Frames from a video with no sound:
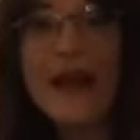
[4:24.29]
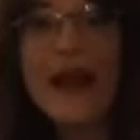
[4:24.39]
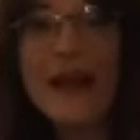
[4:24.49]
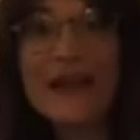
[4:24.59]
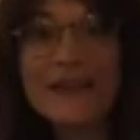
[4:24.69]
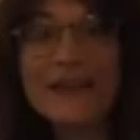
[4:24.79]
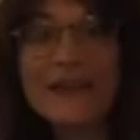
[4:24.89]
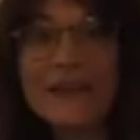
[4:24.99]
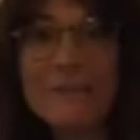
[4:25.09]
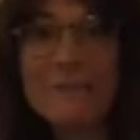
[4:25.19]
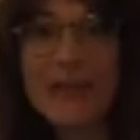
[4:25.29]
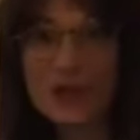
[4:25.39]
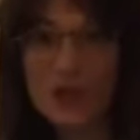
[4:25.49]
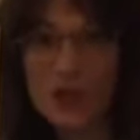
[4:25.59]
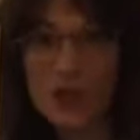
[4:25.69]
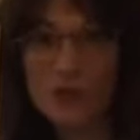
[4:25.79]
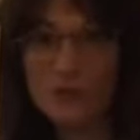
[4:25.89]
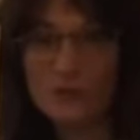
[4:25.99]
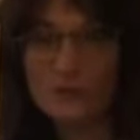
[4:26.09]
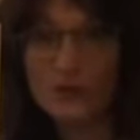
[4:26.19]
it's symmetrical.
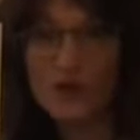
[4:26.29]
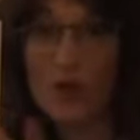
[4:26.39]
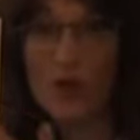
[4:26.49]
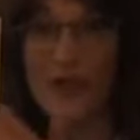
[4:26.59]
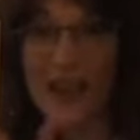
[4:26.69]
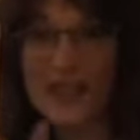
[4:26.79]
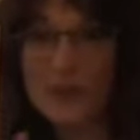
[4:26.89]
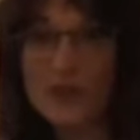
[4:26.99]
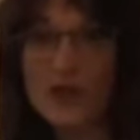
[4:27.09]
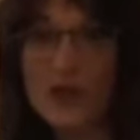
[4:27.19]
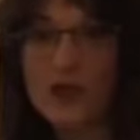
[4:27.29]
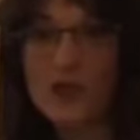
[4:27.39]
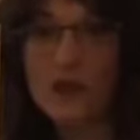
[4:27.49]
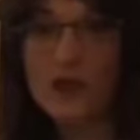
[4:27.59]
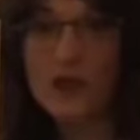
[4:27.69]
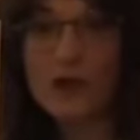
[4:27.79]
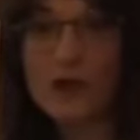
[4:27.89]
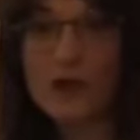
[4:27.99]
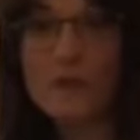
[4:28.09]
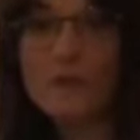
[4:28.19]
So a lot of S words getting thrown at you right
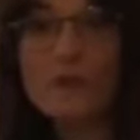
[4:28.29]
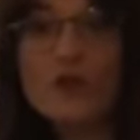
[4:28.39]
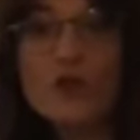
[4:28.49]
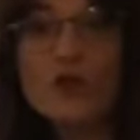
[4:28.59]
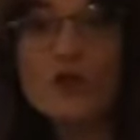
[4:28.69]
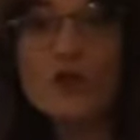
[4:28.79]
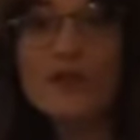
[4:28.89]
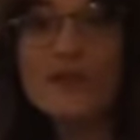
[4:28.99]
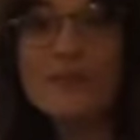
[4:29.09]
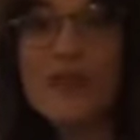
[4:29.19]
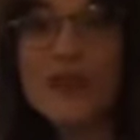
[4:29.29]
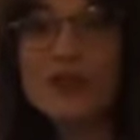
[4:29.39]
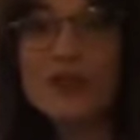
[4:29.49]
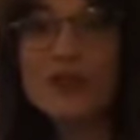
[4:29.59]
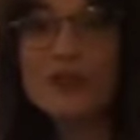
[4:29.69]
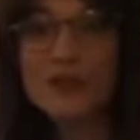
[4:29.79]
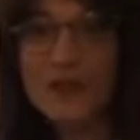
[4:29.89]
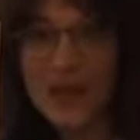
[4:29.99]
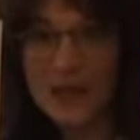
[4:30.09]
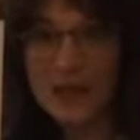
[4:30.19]
now. So you've got a symmetrical
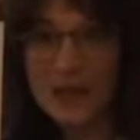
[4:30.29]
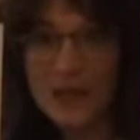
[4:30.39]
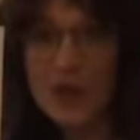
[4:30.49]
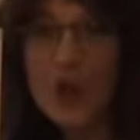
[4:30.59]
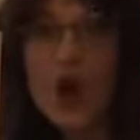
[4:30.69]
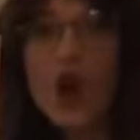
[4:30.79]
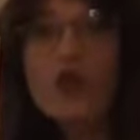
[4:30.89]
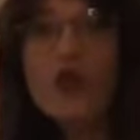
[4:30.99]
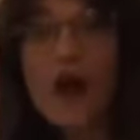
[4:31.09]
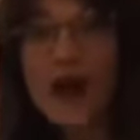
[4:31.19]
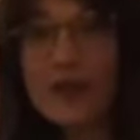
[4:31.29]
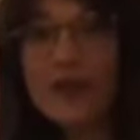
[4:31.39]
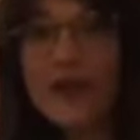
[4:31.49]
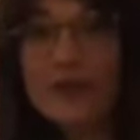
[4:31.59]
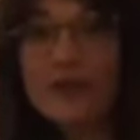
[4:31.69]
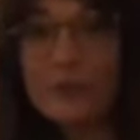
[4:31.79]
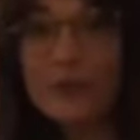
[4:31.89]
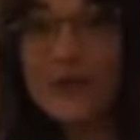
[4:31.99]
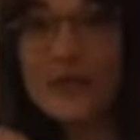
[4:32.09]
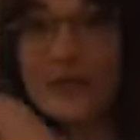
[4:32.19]
set. That then
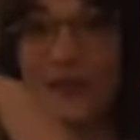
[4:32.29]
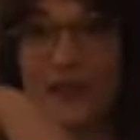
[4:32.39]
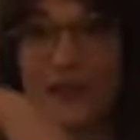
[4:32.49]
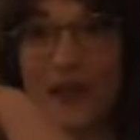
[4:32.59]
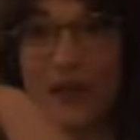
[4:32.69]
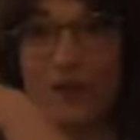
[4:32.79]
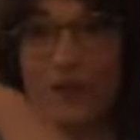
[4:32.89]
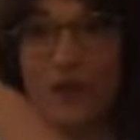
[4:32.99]
repeats itself